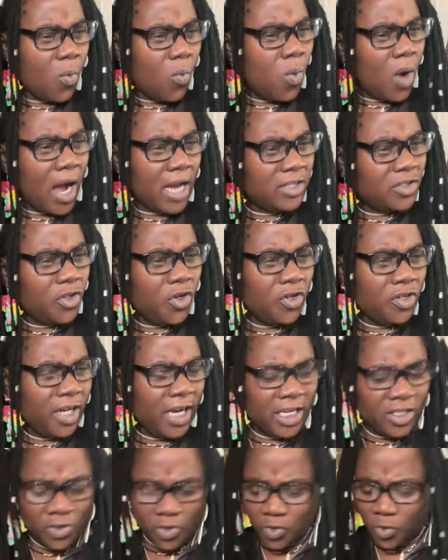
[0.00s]
what you
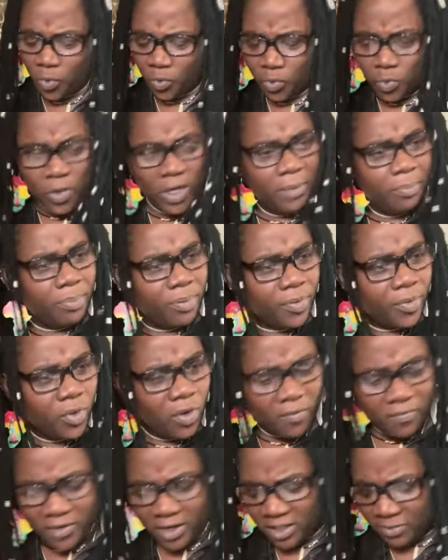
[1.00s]
need to do to
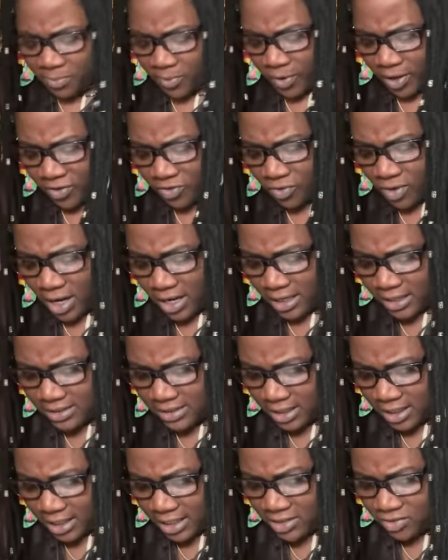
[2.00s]
improve the
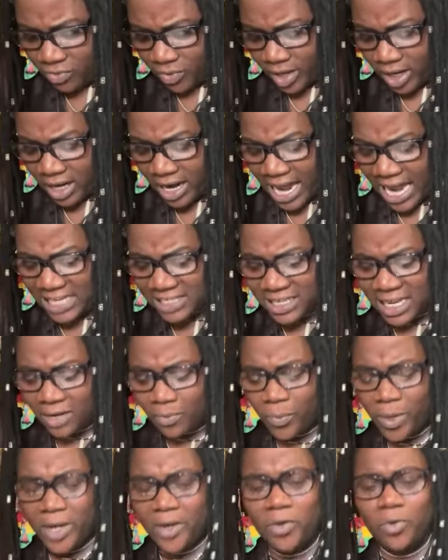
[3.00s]
spirituality is realize
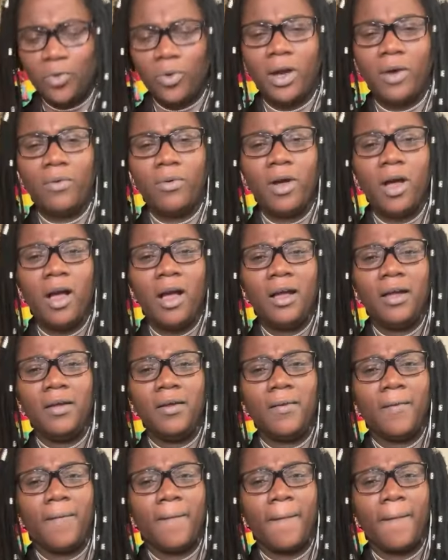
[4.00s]
that when you are wrong.